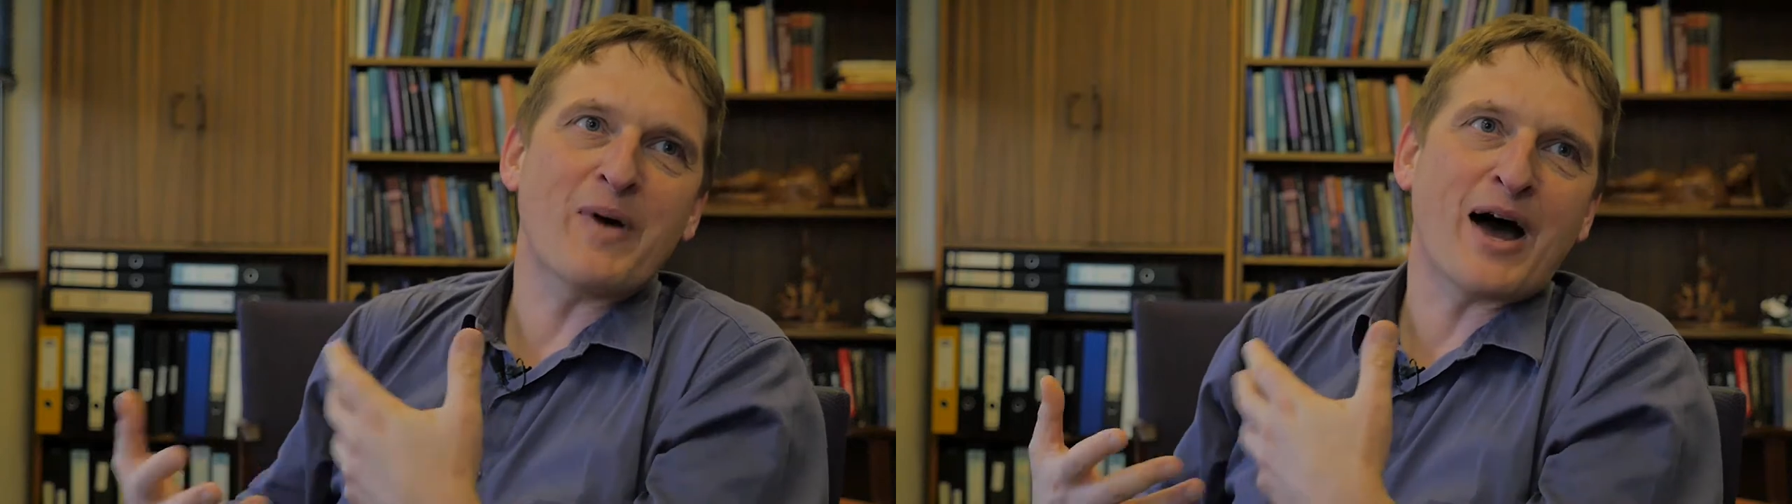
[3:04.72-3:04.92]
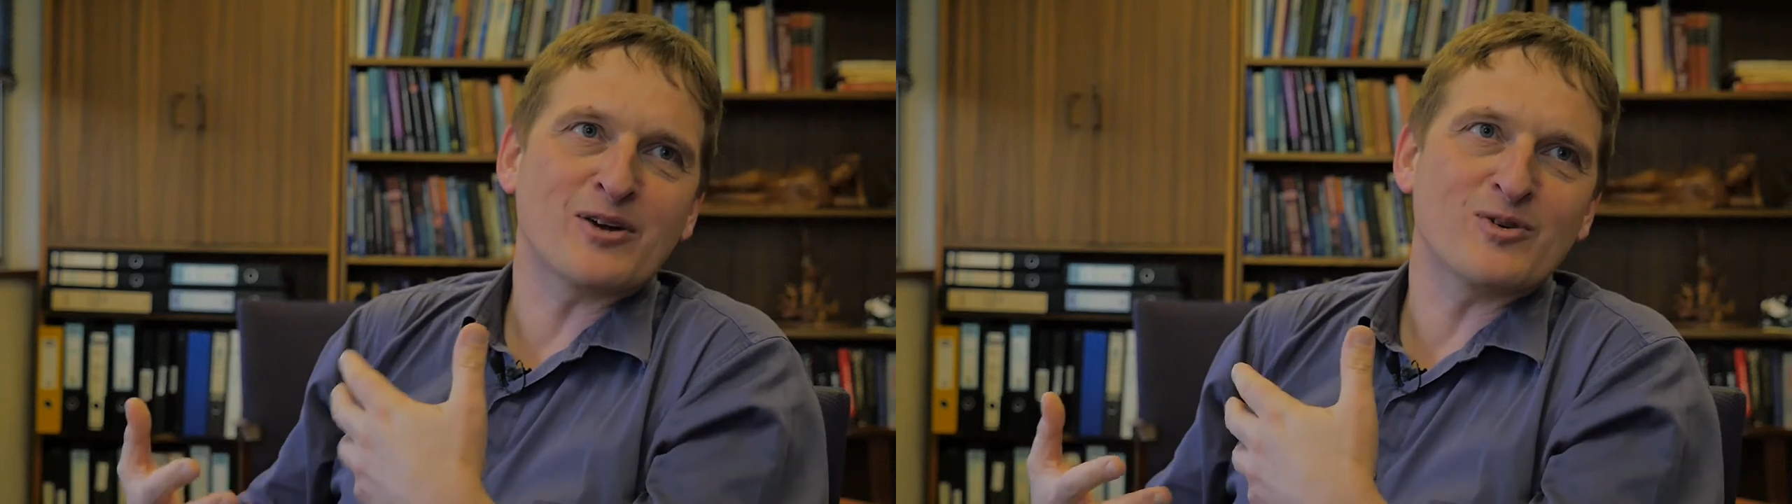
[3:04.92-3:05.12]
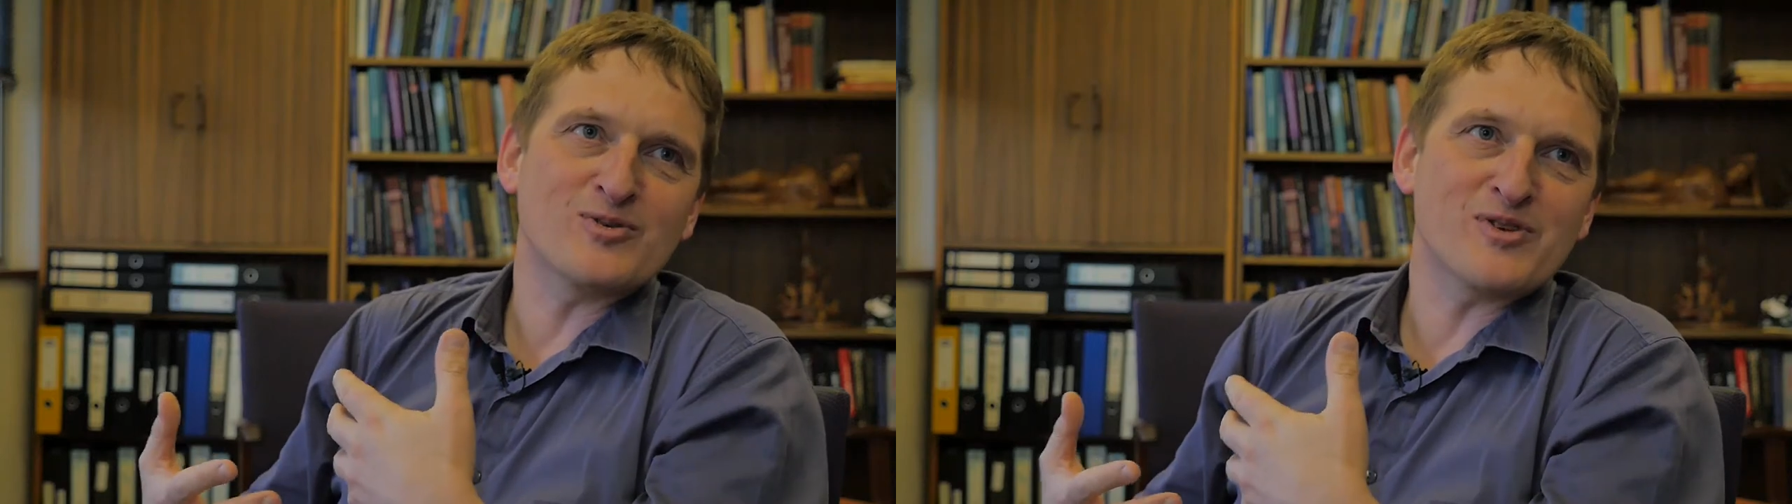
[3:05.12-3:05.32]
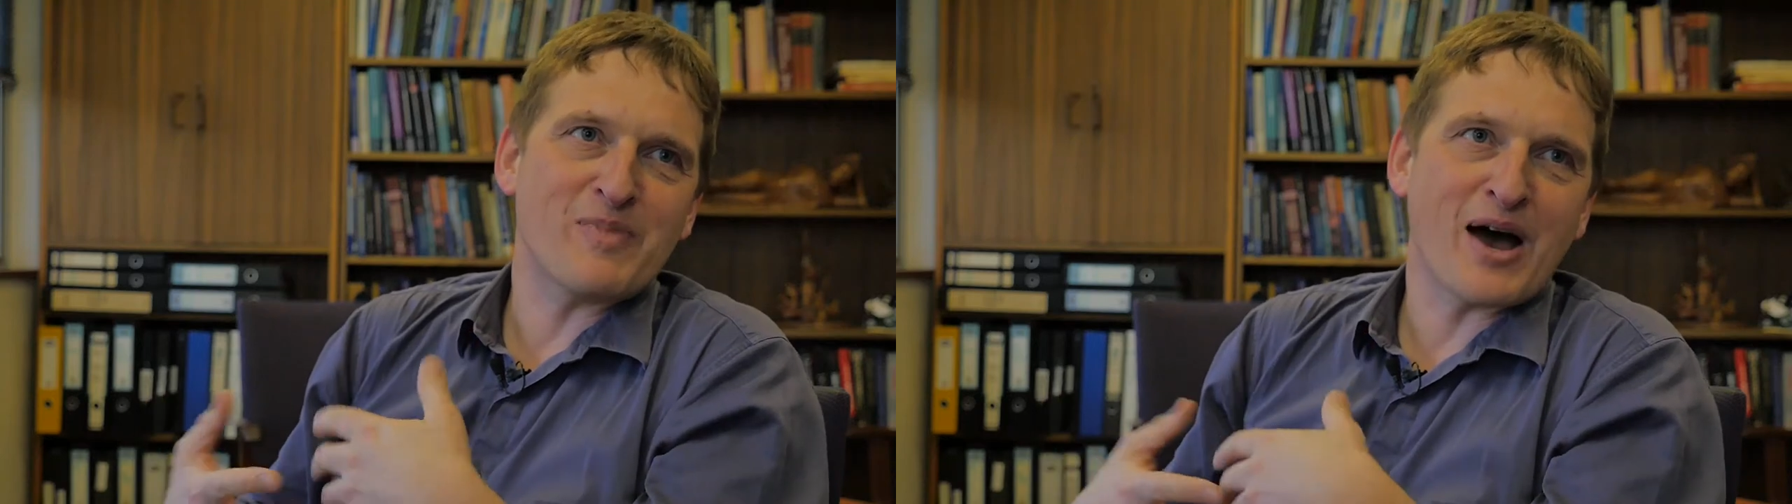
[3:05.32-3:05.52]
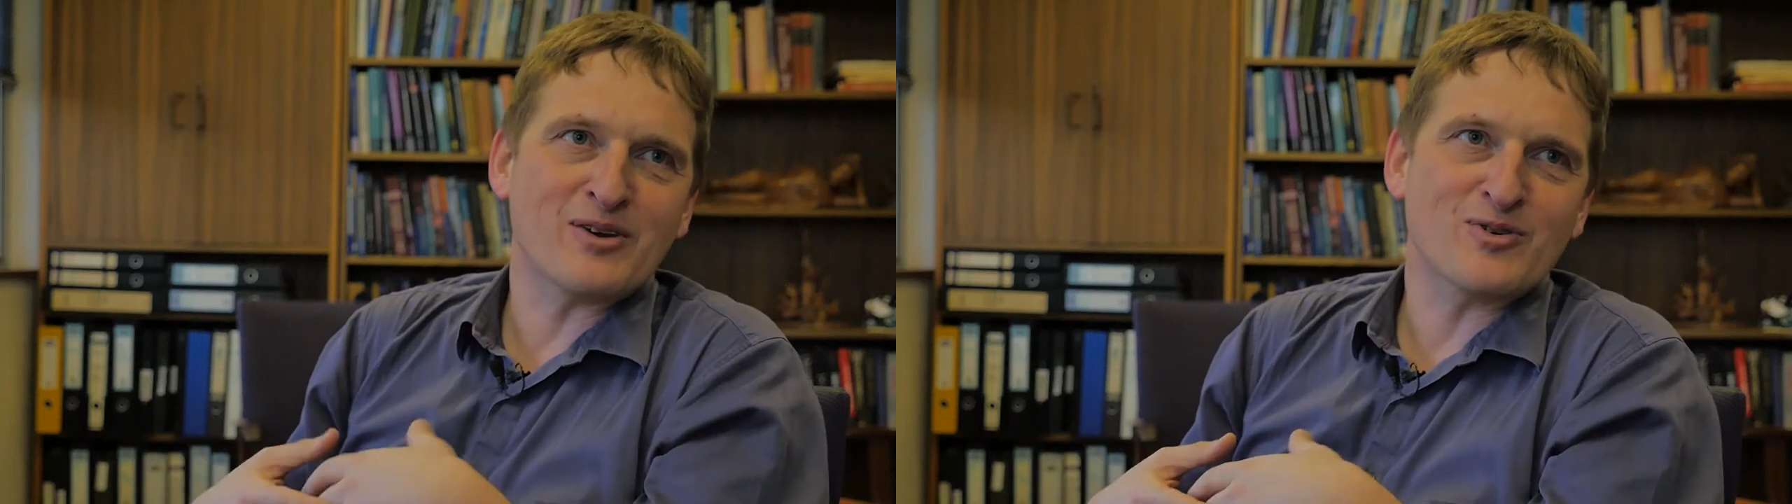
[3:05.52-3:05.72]
particles are
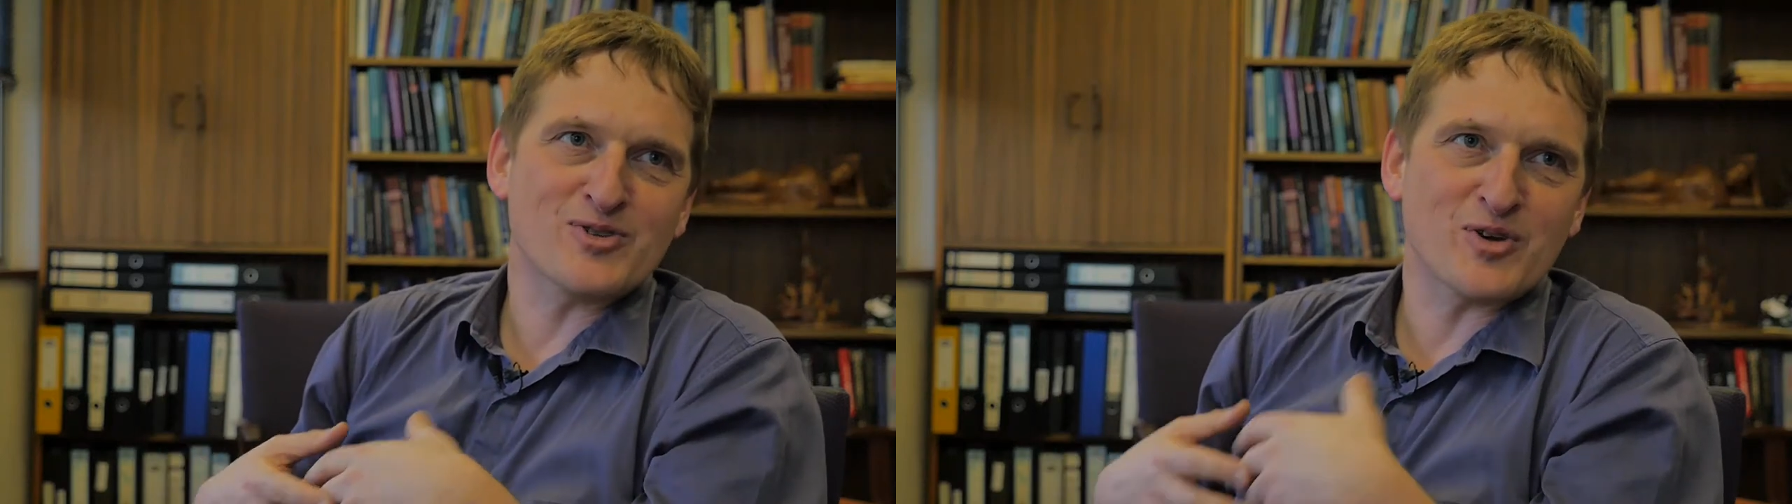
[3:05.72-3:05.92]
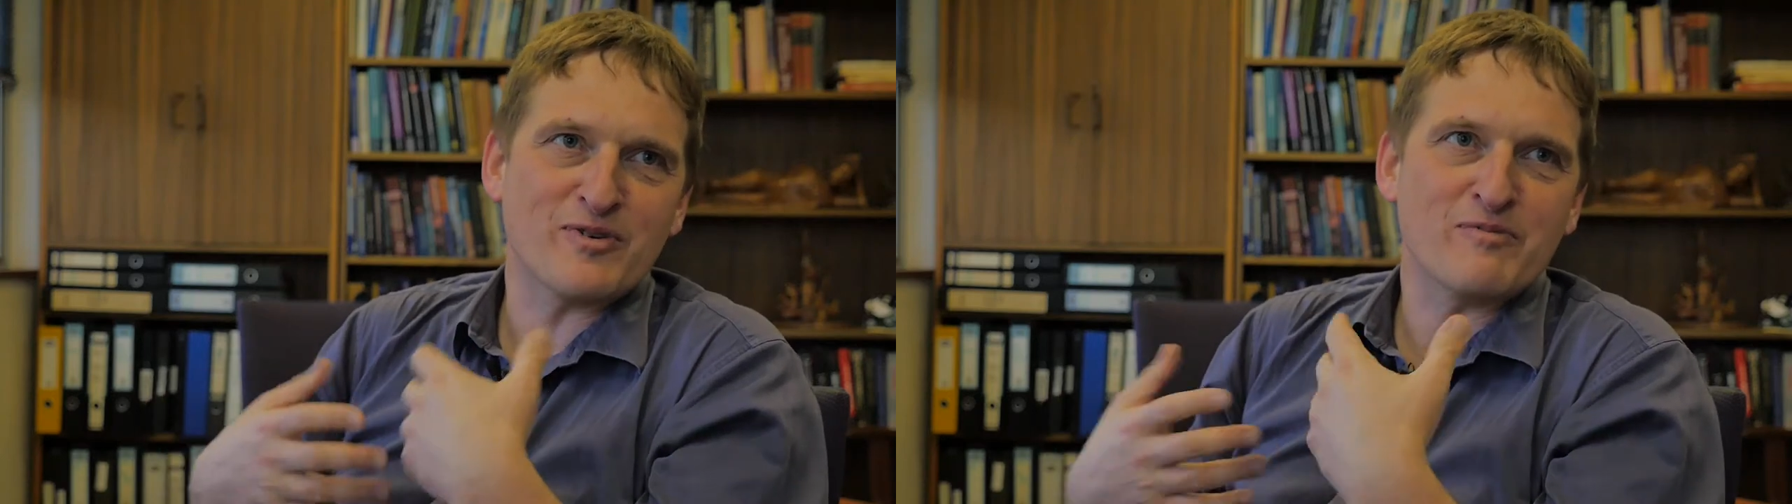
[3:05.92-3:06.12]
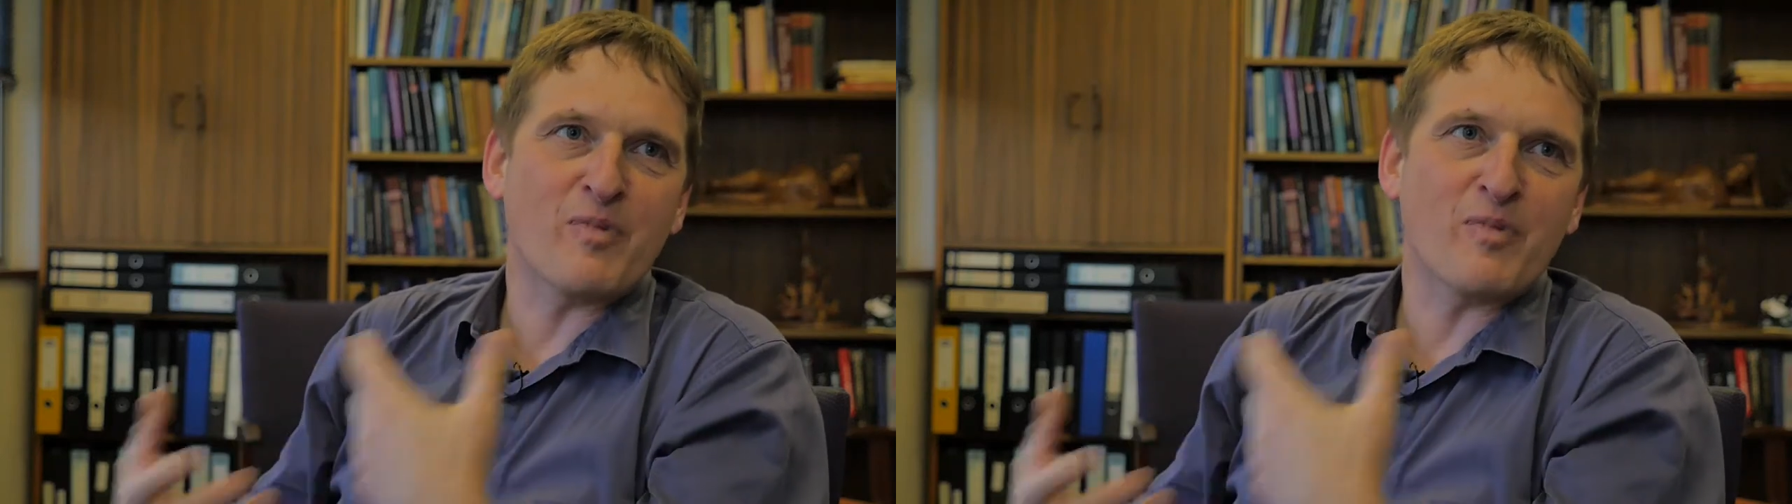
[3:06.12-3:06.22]
particles that we've